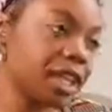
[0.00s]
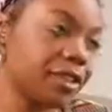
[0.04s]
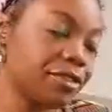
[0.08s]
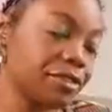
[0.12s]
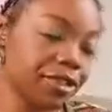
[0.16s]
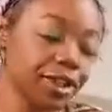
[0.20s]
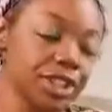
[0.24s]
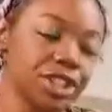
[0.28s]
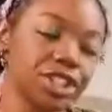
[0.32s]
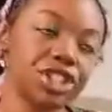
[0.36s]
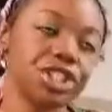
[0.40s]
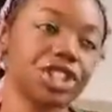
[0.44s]

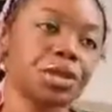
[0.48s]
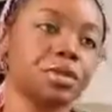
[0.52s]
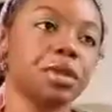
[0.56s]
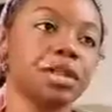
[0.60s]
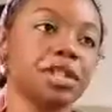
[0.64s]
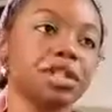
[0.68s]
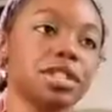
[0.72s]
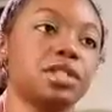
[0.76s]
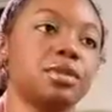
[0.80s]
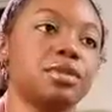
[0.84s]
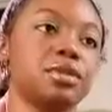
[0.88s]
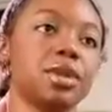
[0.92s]
friendship
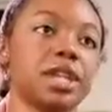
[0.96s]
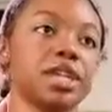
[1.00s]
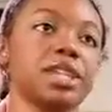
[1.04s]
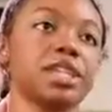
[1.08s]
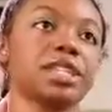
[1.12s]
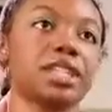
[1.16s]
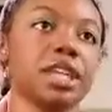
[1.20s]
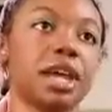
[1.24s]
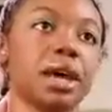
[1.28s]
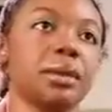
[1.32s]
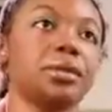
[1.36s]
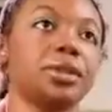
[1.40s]
needs to be
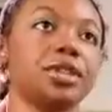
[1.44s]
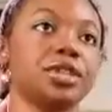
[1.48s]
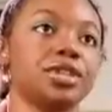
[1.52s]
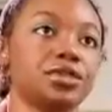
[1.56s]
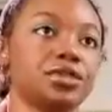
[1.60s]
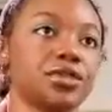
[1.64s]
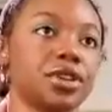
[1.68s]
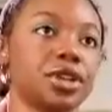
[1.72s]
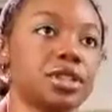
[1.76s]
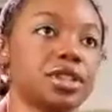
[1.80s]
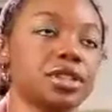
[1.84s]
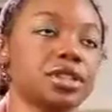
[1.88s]
established
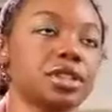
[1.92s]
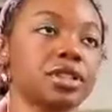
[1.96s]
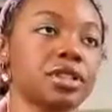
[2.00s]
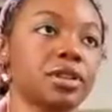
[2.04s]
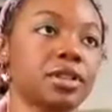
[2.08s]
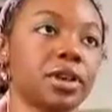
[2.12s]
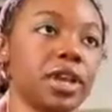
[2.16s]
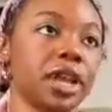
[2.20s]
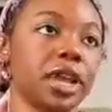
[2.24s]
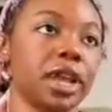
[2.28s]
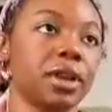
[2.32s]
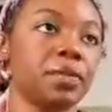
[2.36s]
first,
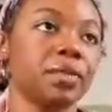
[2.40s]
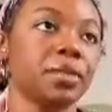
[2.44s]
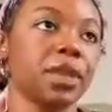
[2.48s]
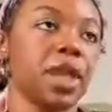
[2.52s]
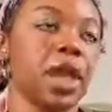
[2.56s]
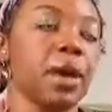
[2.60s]
okay?